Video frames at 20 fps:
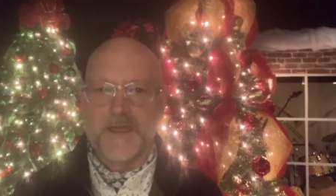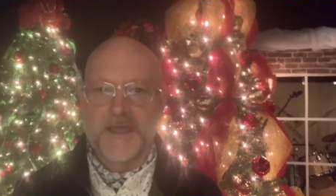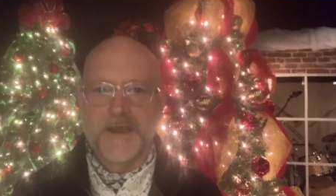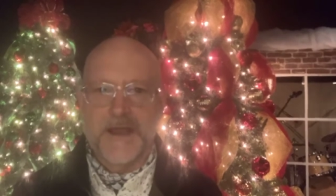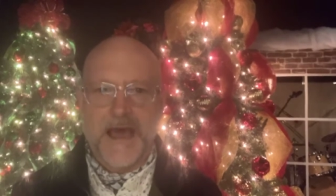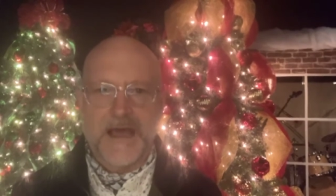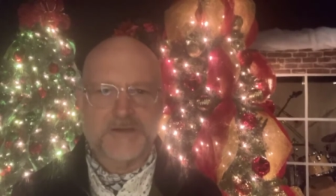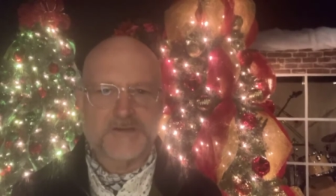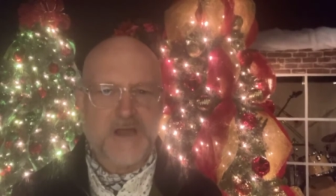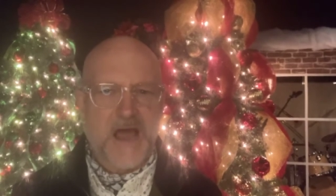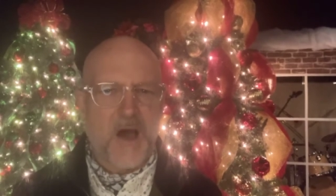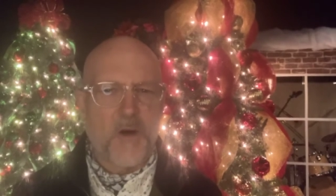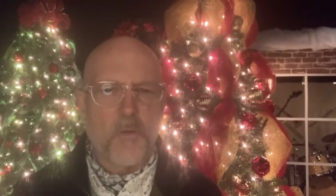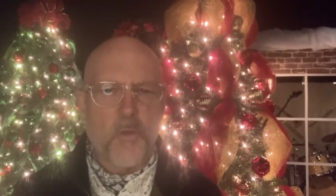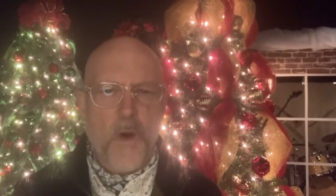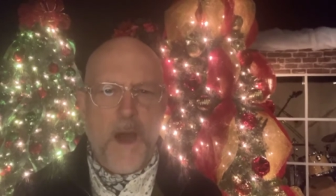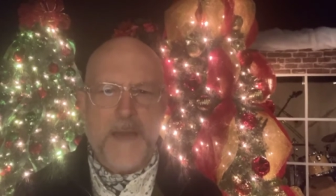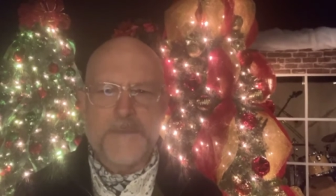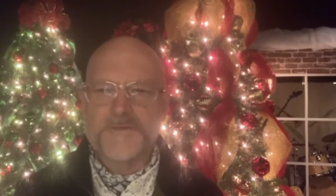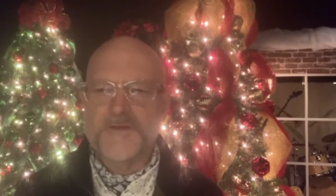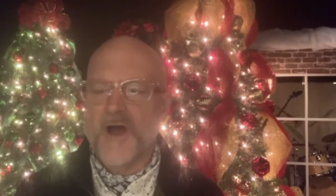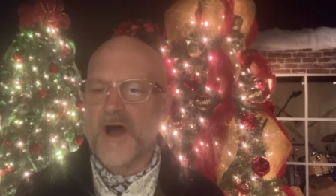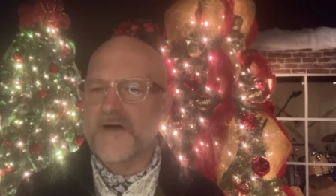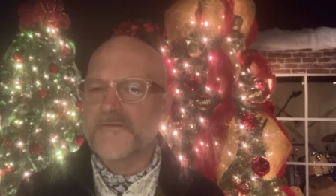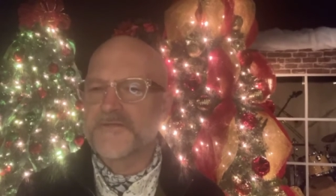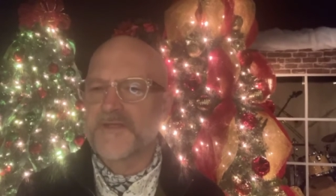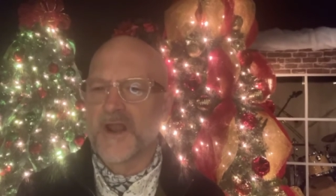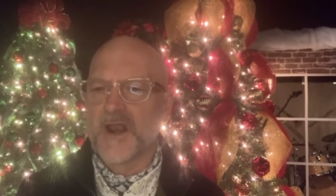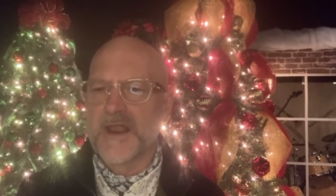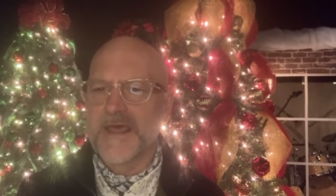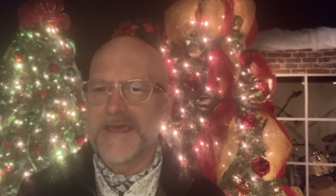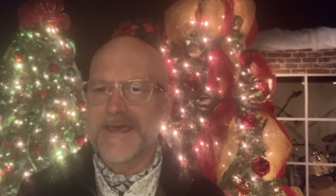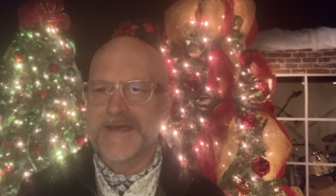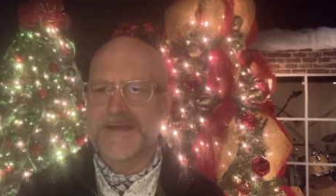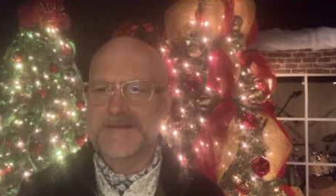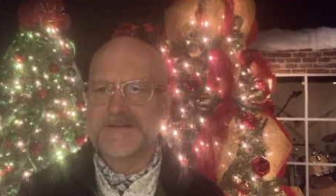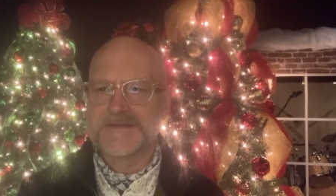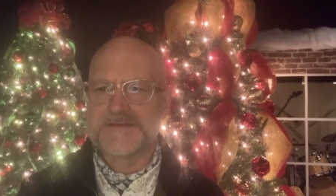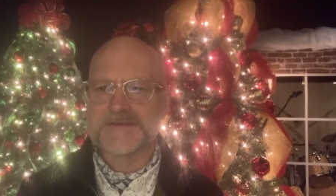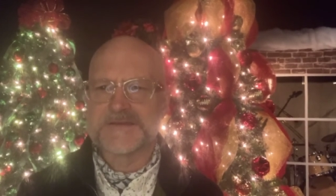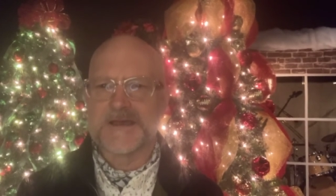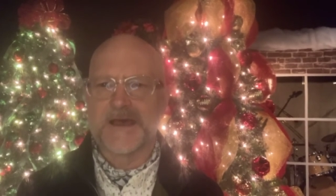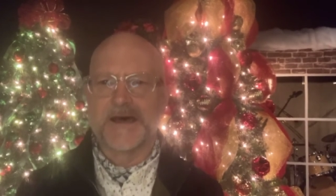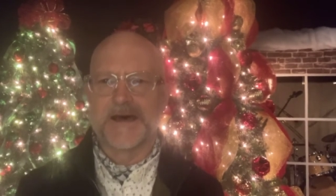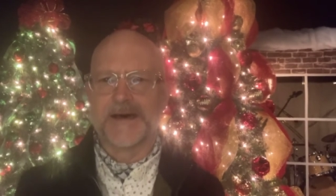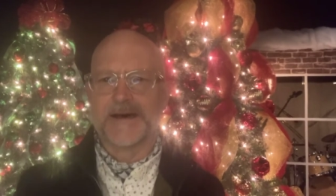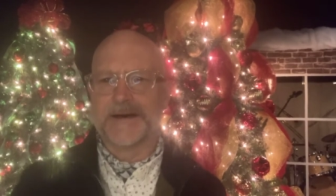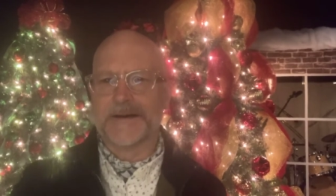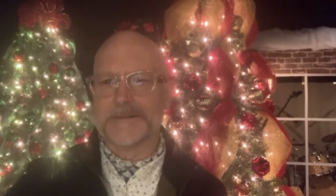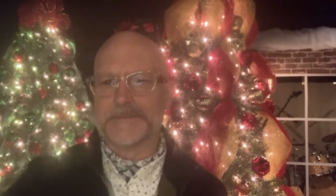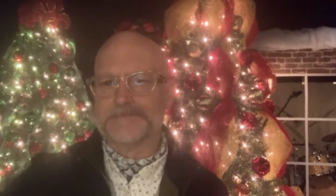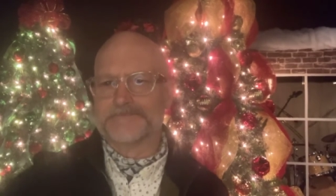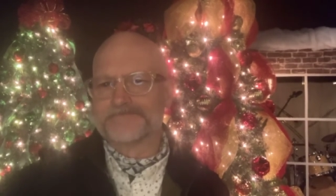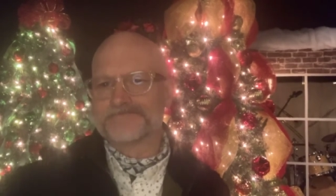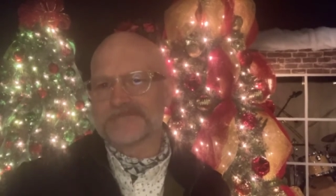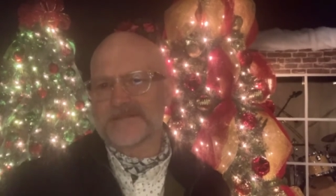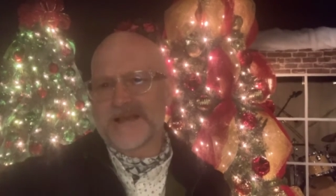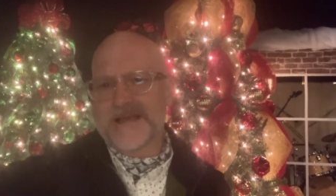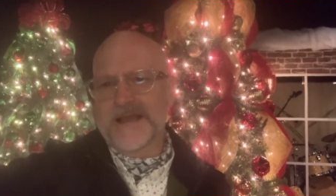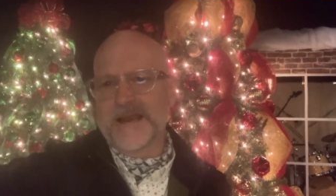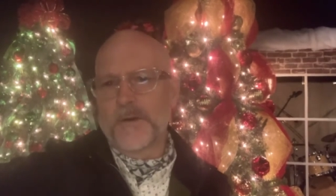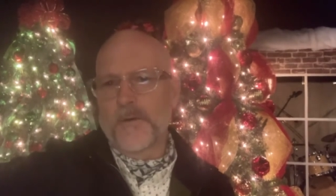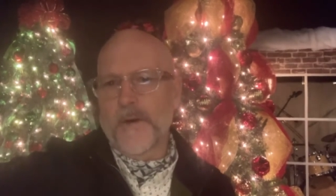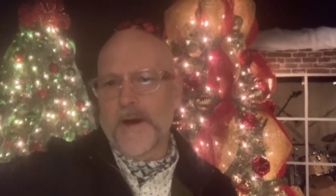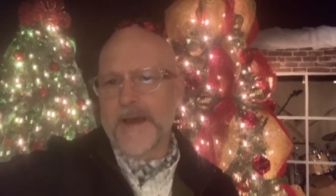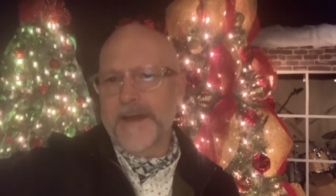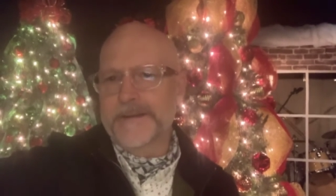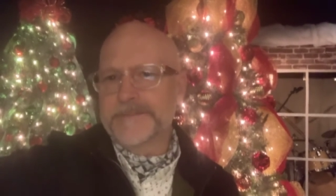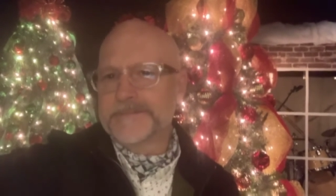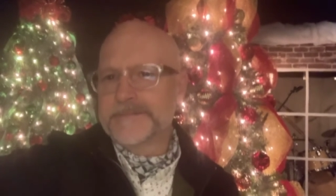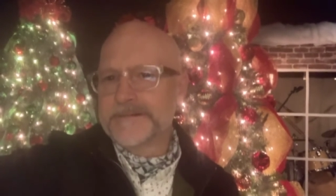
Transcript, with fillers: I, I wiped off the lens. Um, anyway,